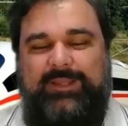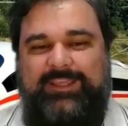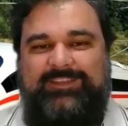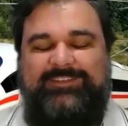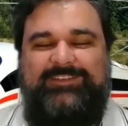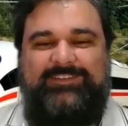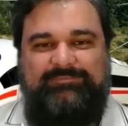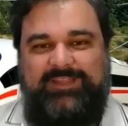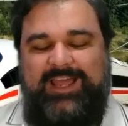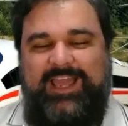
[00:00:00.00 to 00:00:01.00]
Please
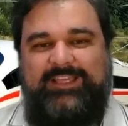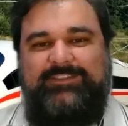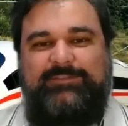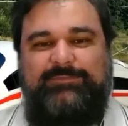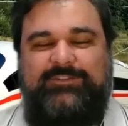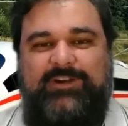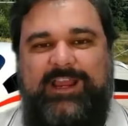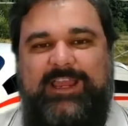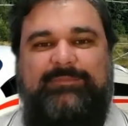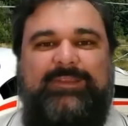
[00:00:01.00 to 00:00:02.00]
like,
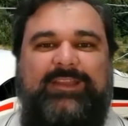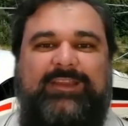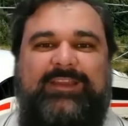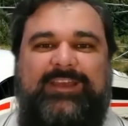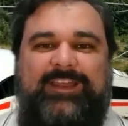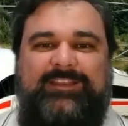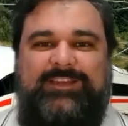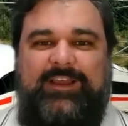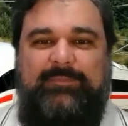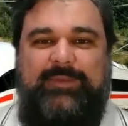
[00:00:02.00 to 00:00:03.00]
subscribe,
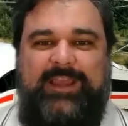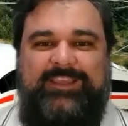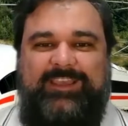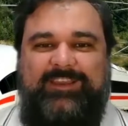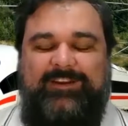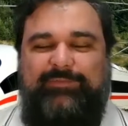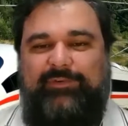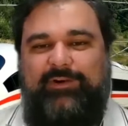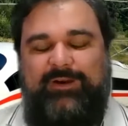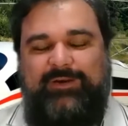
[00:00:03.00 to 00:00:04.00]
and come back here
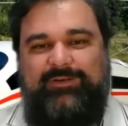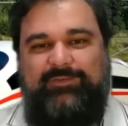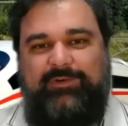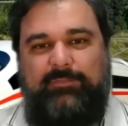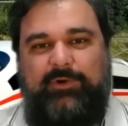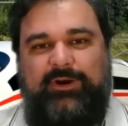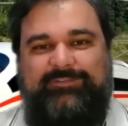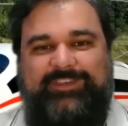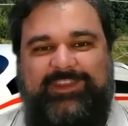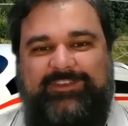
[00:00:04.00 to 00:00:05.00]
for
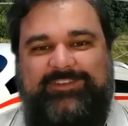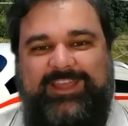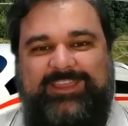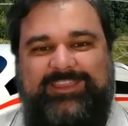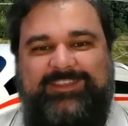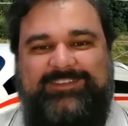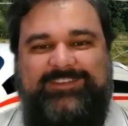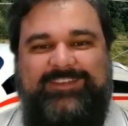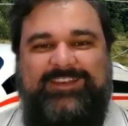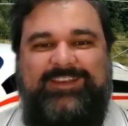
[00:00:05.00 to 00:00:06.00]
more videos like this.